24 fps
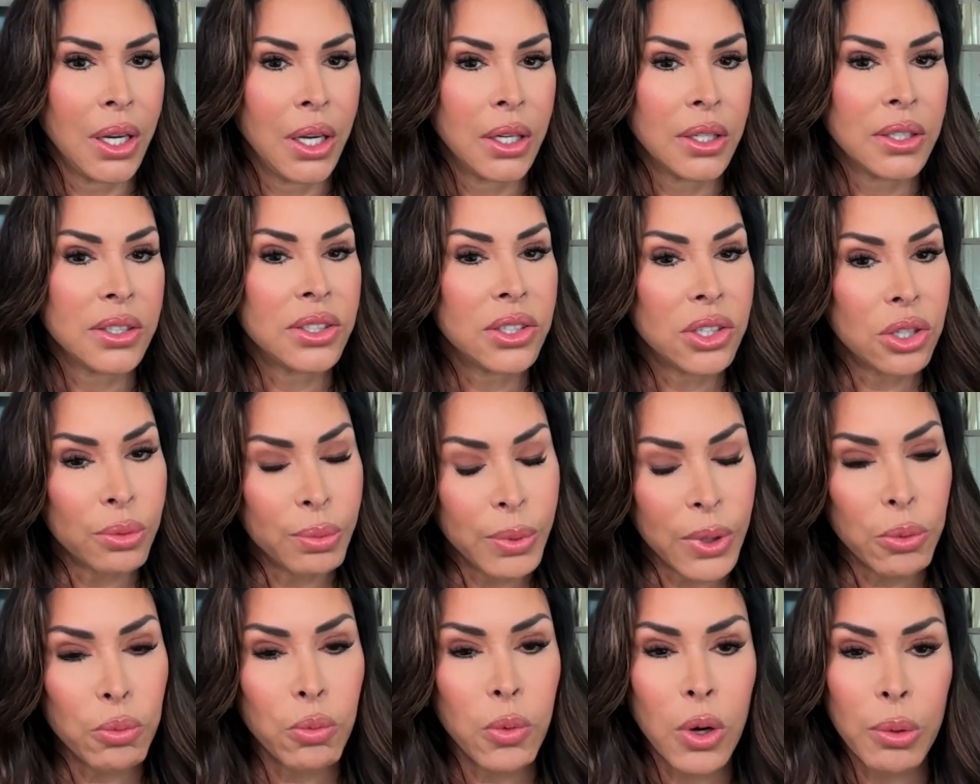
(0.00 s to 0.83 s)
Still
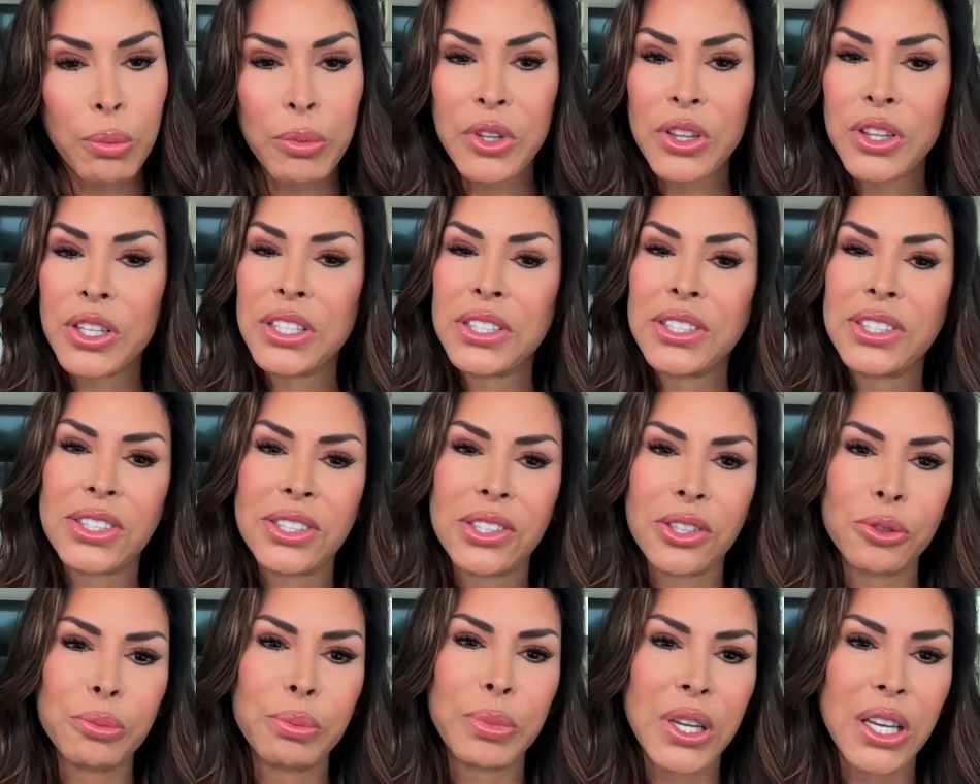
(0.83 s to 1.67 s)
be womanly,
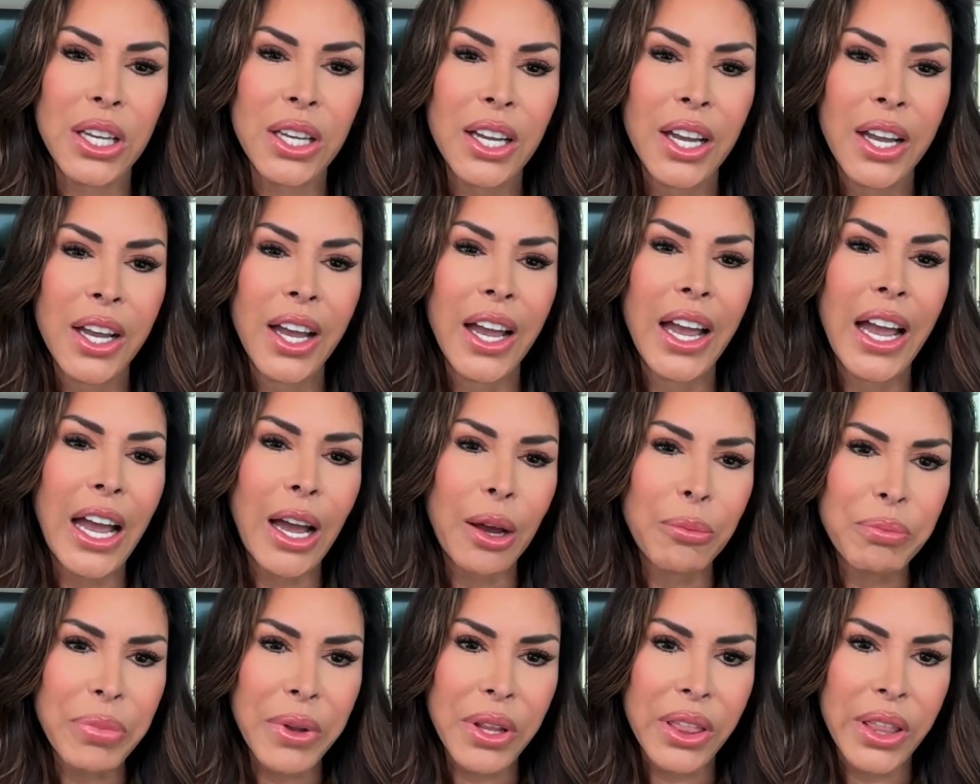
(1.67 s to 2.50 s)
still be
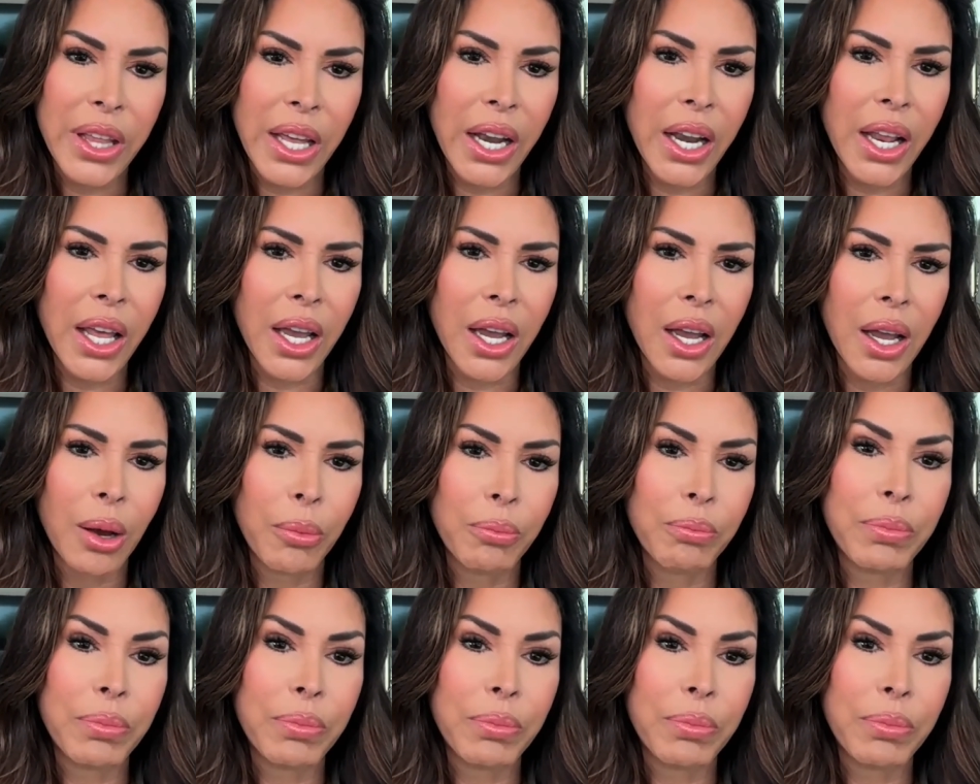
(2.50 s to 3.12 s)
empathetic,